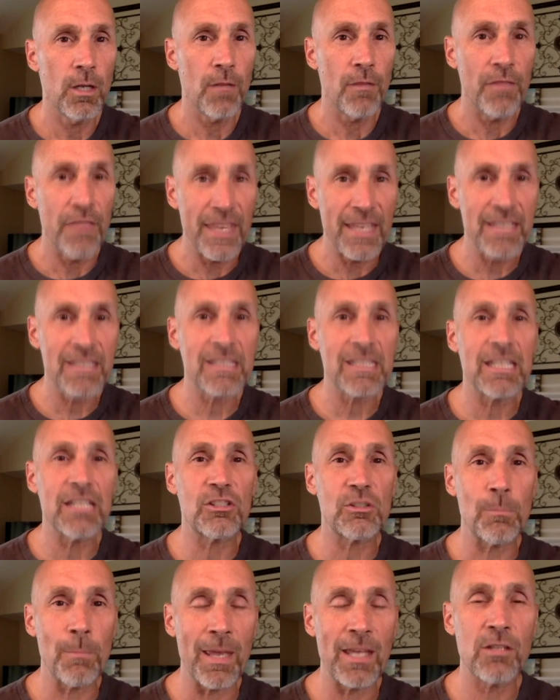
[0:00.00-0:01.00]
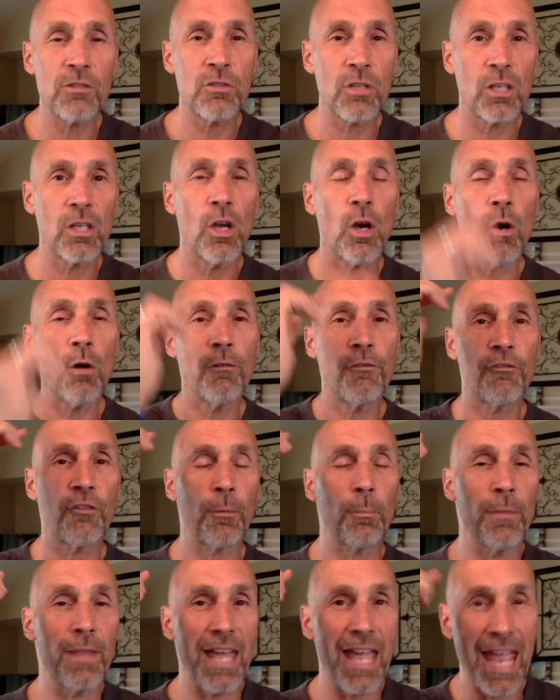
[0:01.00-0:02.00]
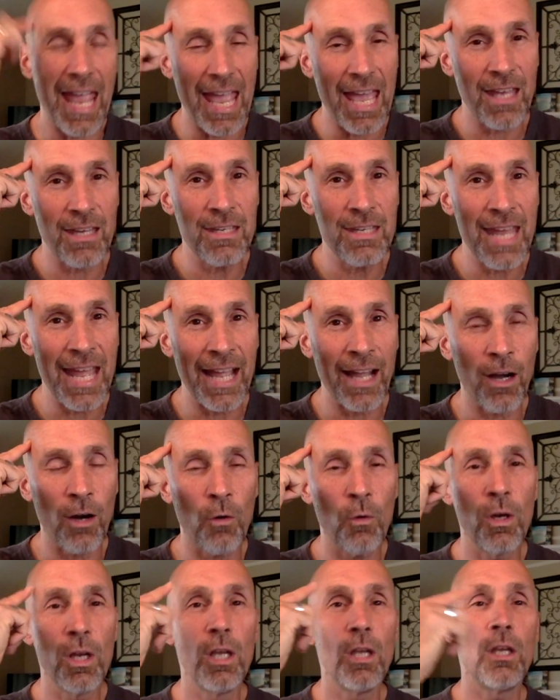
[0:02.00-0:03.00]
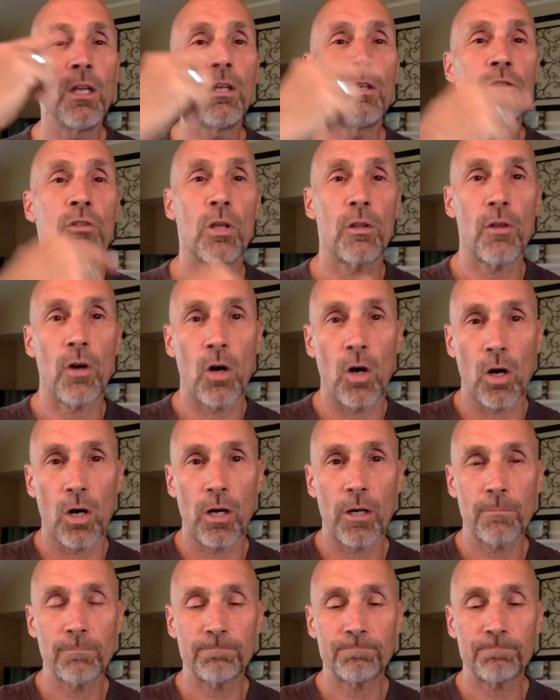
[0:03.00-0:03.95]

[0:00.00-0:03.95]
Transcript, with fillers: This is meant to go from the head now to the heart.